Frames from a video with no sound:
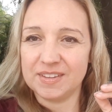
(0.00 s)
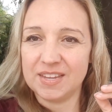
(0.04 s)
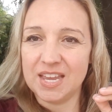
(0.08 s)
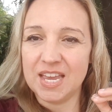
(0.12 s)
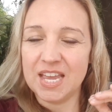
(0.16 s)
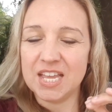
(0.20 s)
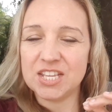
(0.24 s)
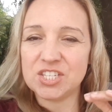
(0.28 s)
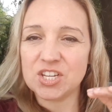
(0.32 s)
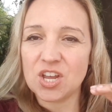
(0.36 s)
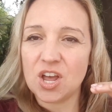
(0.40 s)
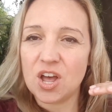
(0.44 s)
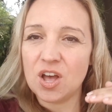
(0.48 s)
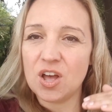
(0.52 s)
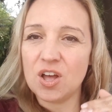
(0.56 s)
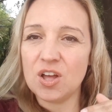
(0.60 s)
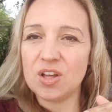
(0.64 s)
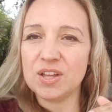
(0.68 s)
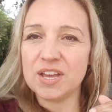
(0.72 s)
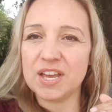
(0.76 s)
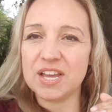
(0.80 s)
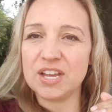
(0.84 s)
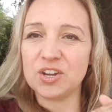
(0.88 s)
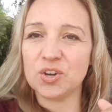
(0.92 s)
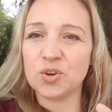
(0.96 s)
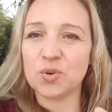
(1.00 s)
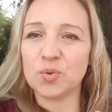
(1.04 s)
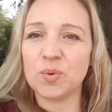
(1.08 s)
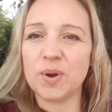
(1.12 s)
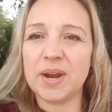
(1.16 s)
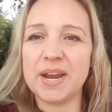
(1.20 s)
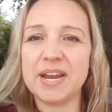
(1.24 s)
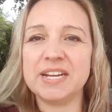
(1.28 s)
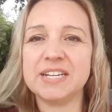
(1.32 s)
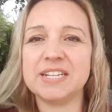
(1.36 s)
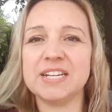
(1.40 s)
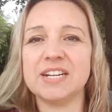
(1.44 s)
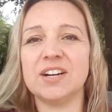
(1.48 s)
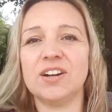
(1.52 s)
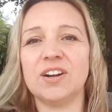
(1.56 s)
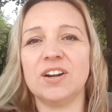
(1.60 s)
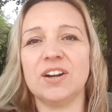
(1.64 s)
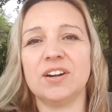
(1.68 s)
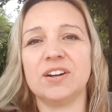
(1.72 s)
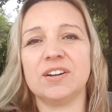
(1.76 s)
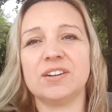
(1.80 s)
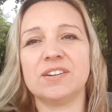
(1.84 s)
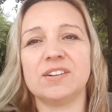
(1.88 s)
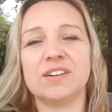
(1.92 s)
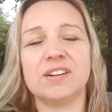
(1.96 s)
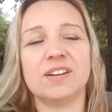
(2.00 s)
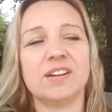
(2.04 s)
it's all ingrained in our